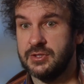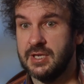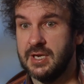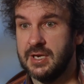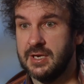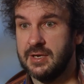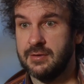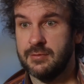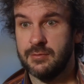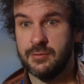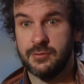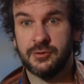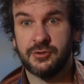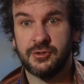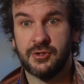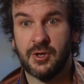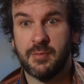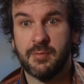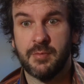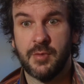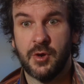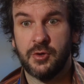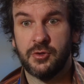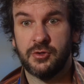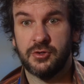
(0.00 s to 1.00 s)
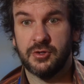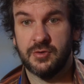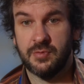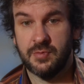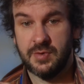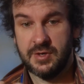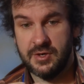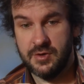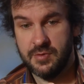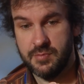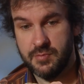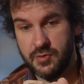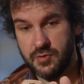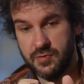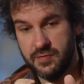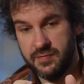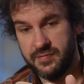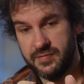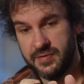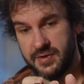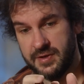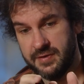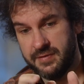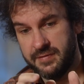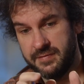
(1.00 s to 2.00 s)
They are all stop motion where you
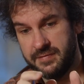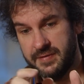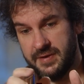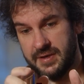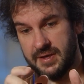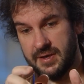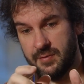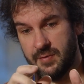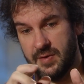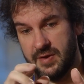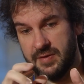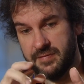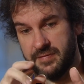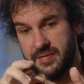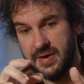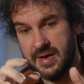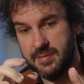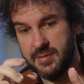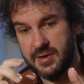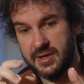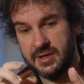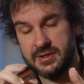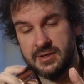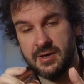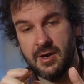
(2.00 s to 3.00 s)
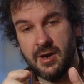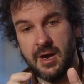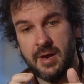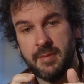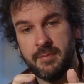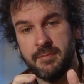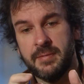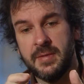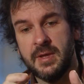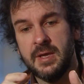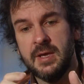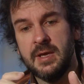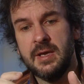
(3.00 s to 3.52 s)
move the figure one frame at a time.